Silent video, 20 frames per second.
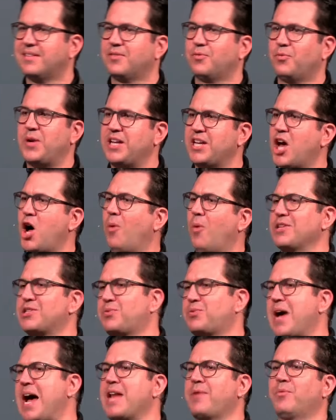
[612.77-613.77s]
We know what's
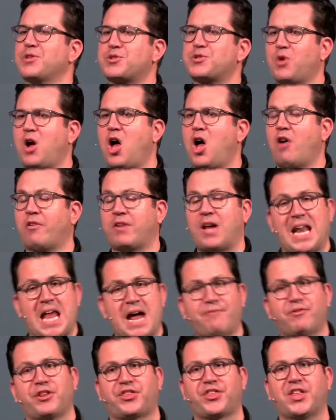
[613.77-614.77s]
right and what's wrong. Not
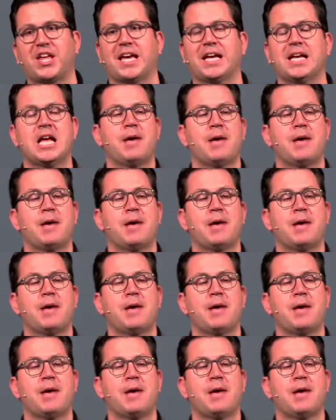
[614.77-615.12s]
everything,